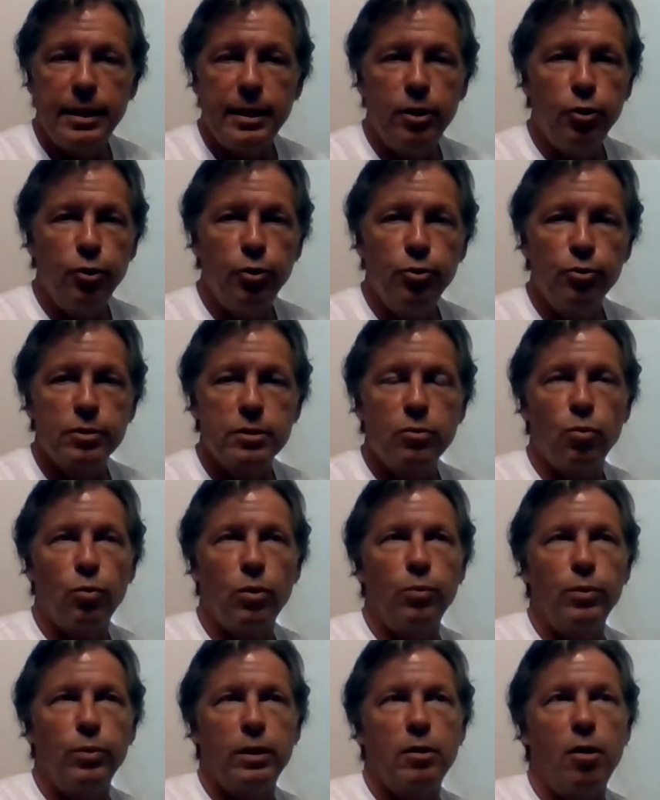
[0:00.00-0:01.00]
He used
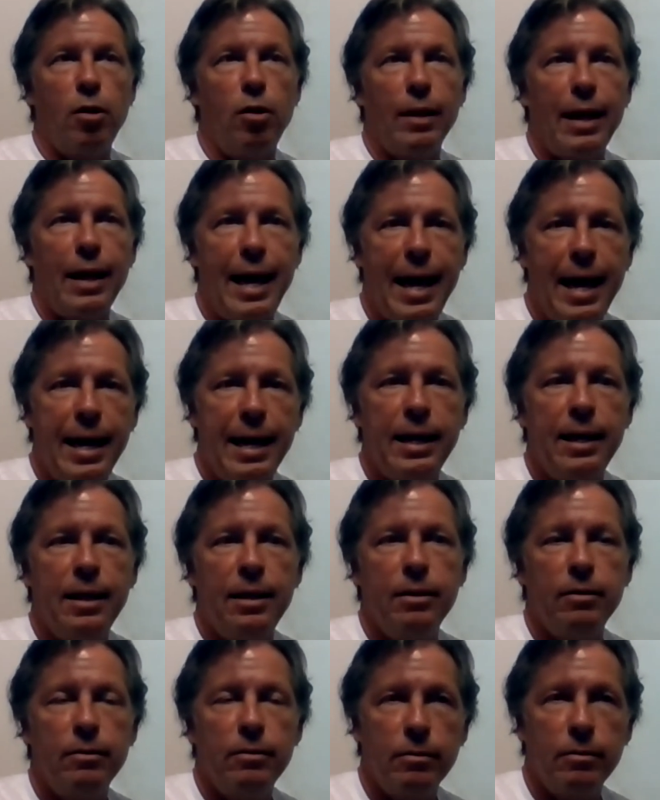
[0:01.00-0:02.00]
what we call
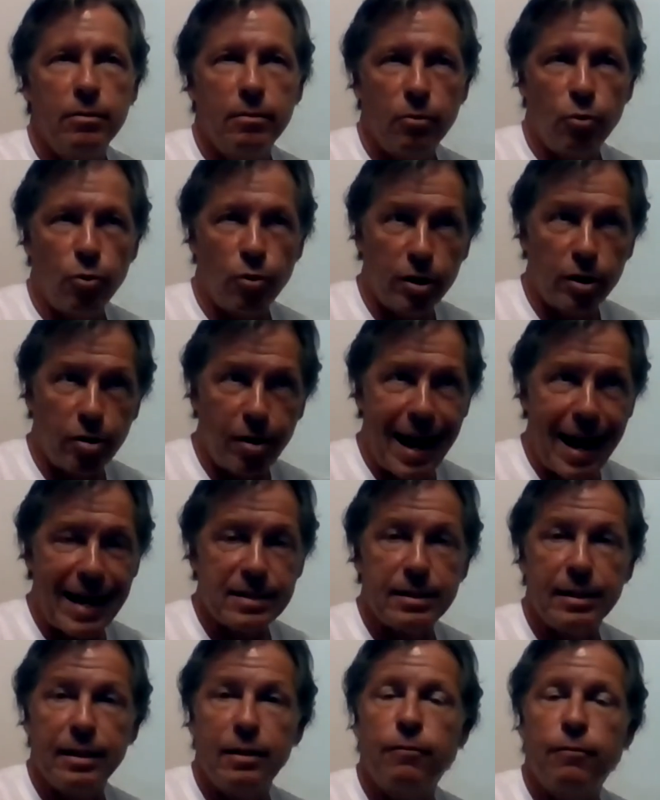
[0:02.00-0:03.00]
hay or
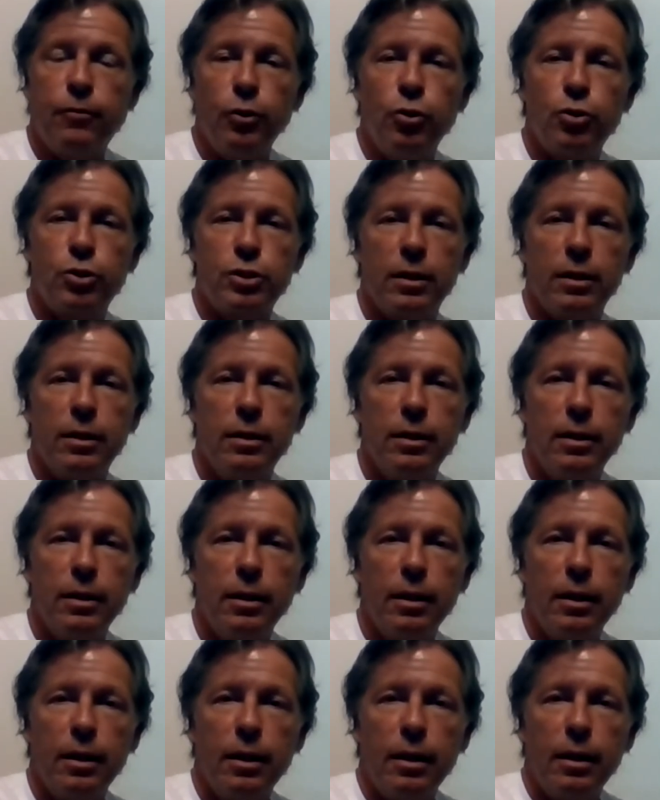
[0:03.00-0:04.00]
grass infusion.
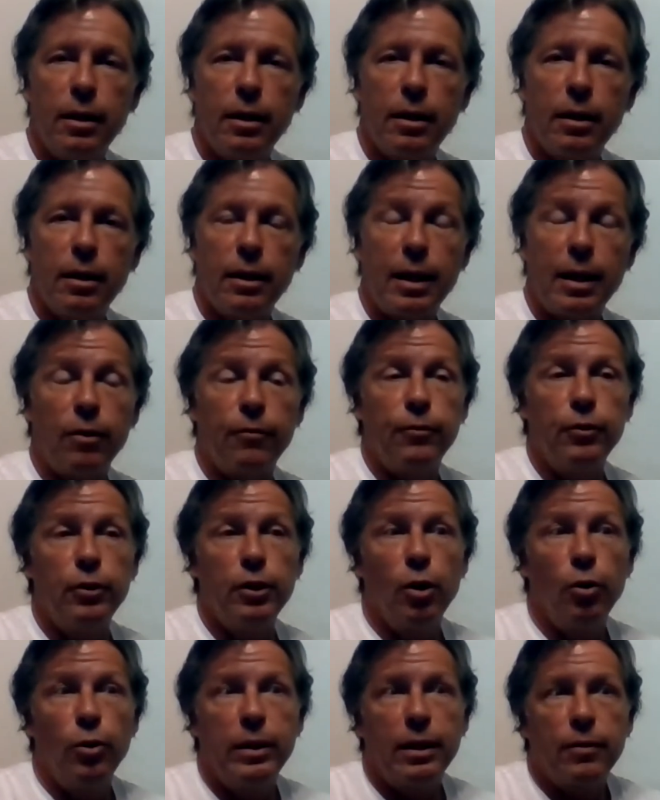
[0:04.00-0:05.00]
Now, if you
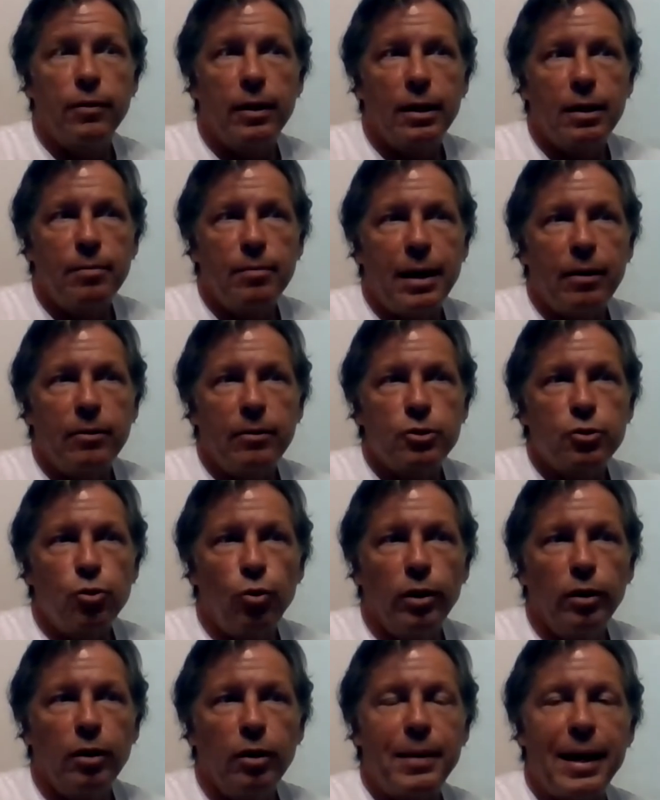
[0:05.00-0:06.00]
know anything about
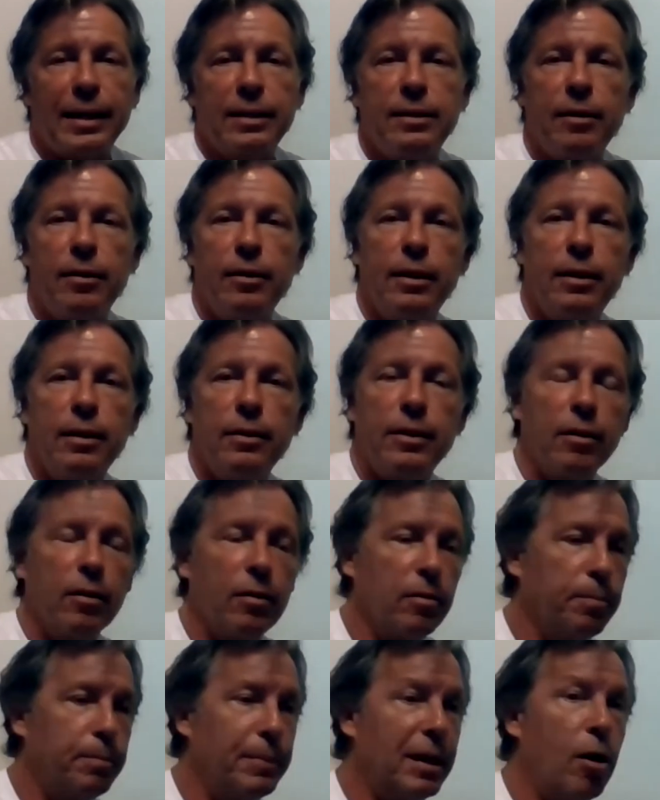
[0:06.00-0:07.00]
soil bacteria, that
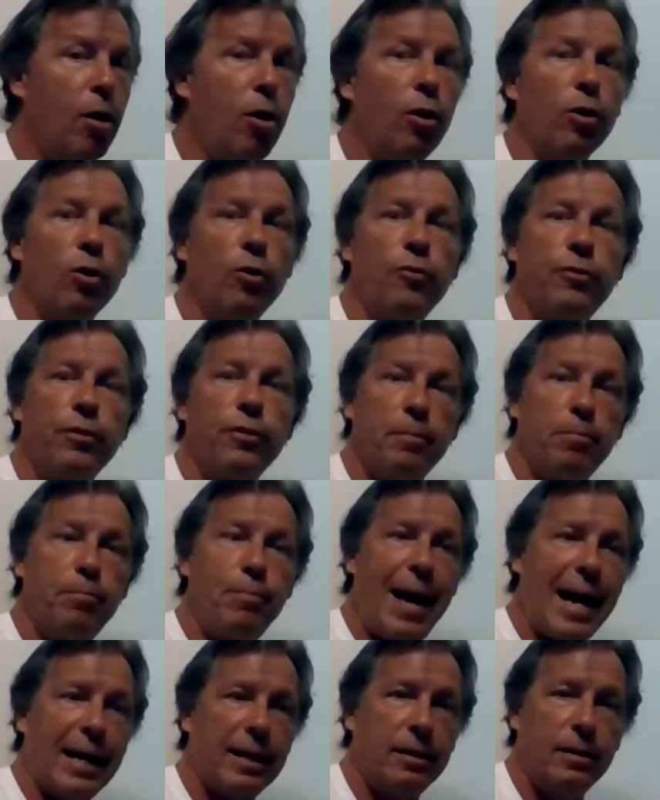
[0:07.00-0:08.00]
will be all over the